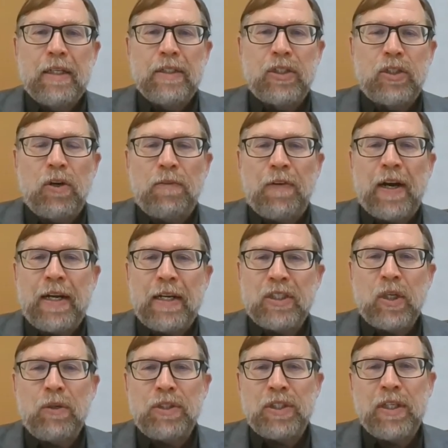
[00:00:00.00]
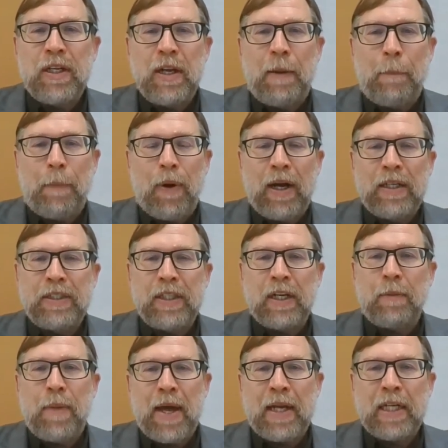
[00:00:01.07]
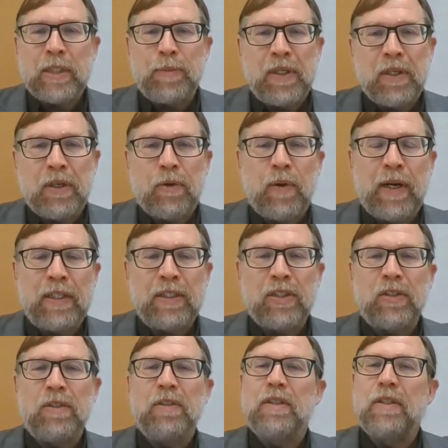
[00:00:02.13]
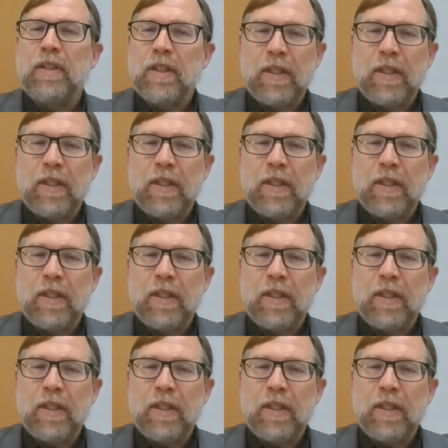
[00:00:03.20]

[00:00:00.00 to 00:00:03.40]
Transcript: certified associate in project management credential.